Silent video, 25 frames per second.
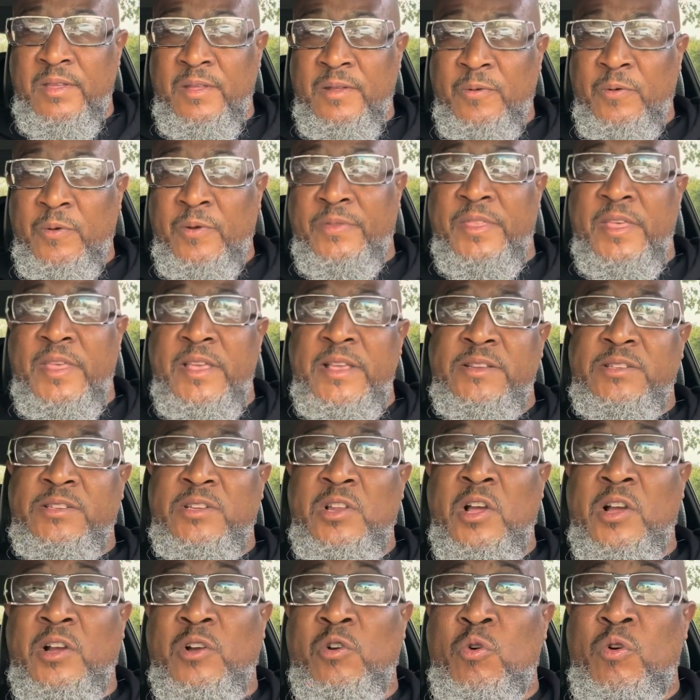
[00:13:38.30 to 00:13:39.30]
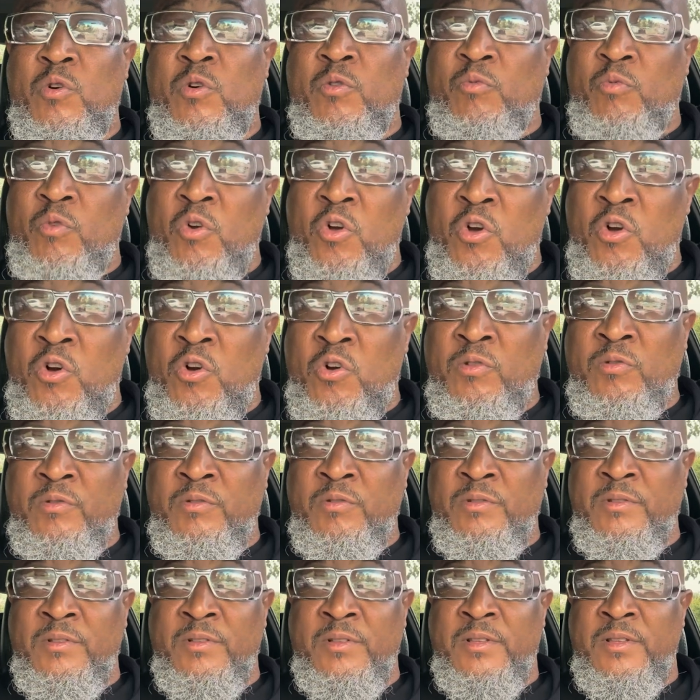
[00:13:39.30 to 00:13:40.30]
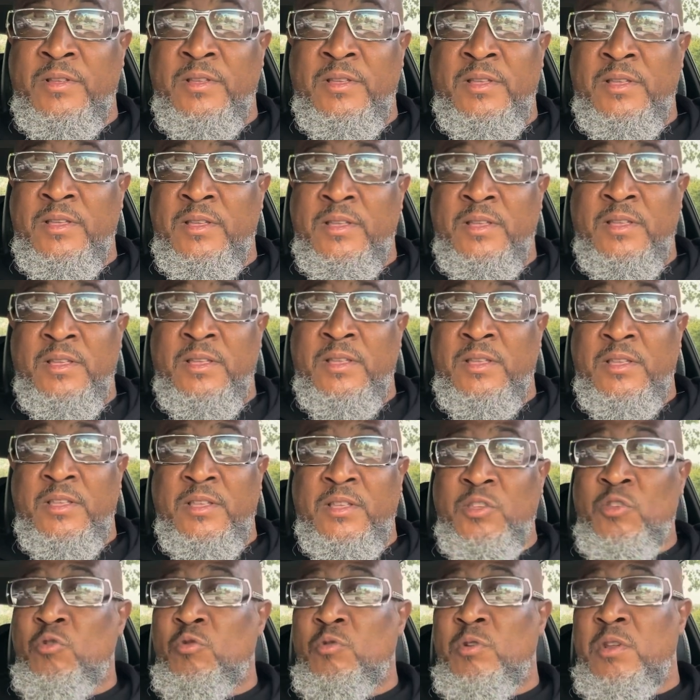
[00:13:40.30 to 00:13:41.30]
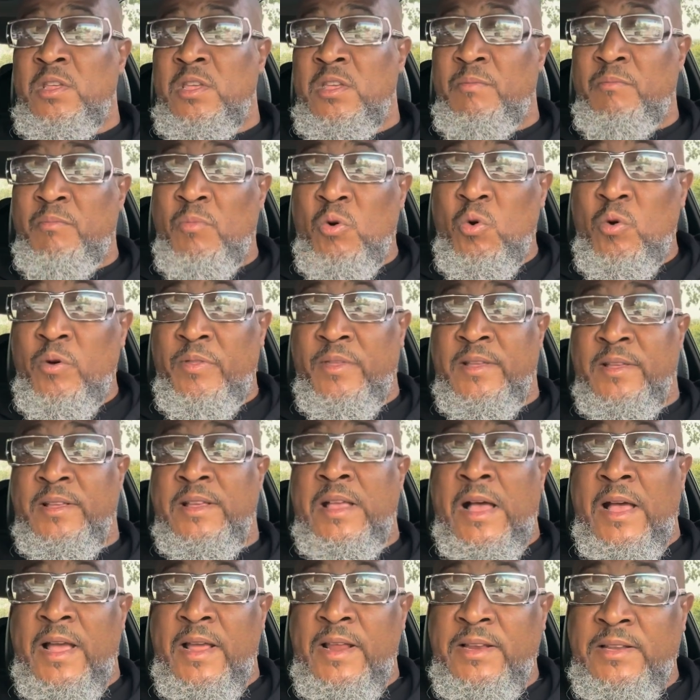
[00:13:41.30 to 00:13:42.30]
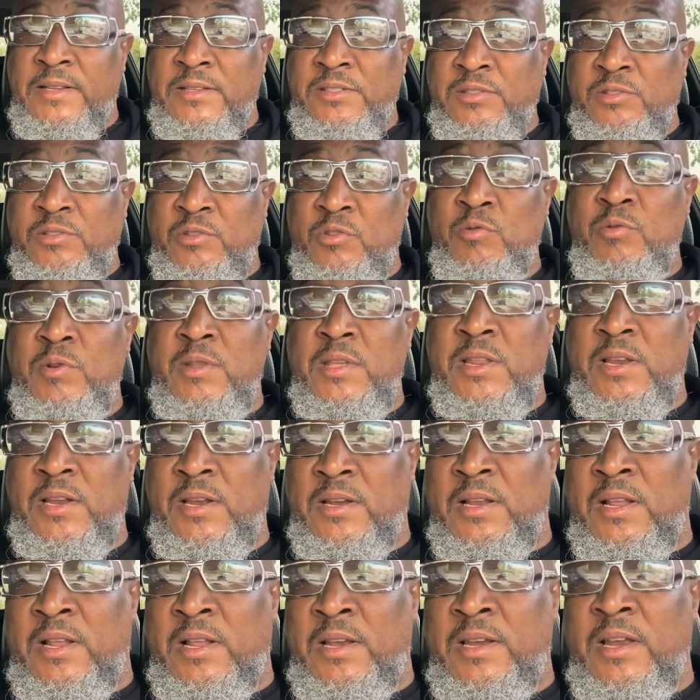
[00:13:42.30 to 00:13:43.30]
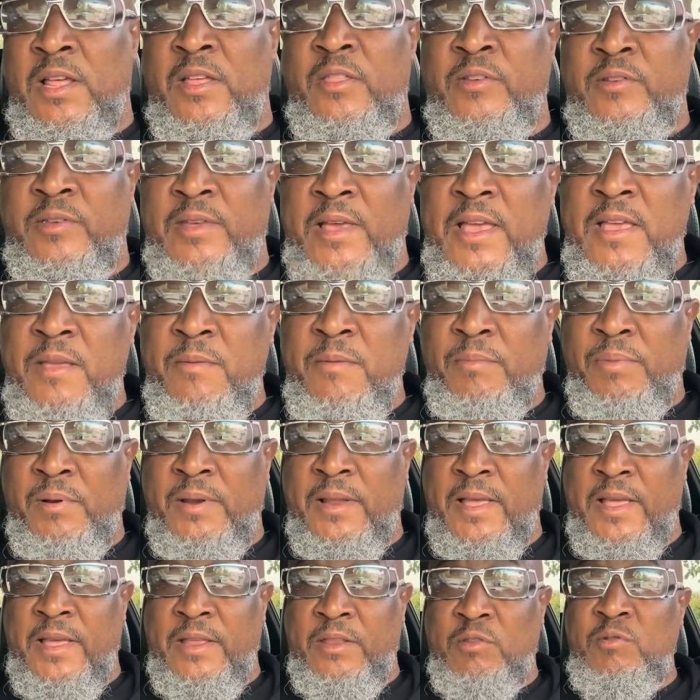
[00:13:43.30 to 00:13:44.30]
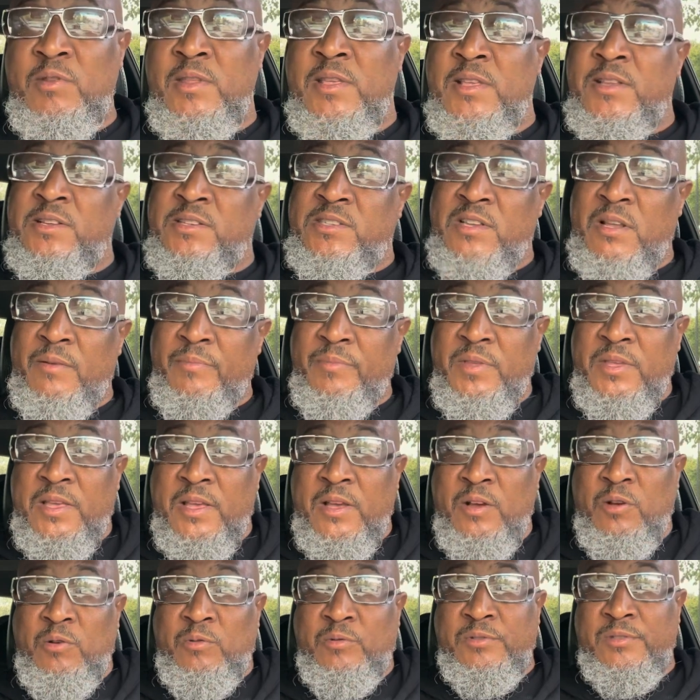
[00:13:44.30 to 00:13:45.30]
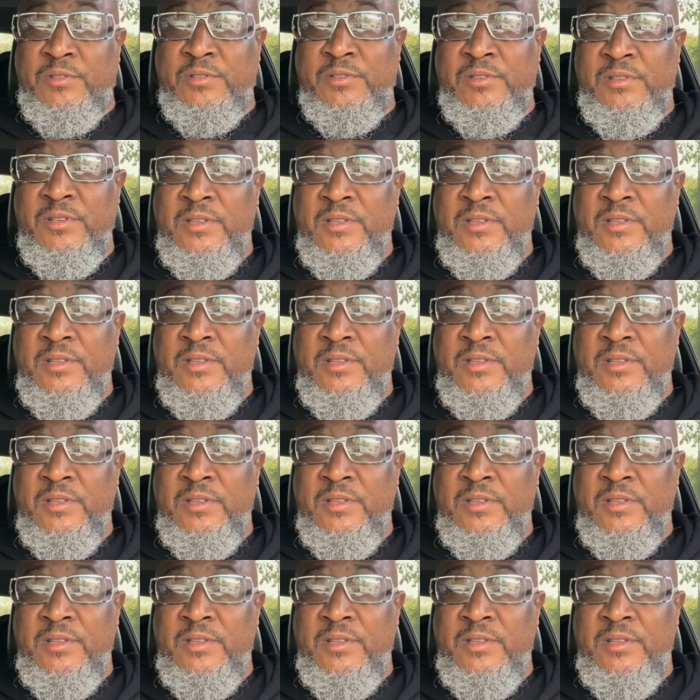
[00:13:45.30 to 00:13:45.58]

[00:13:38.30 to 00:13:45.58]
When things start going wrong, you need more than guidance. You need another game plan. You need something else.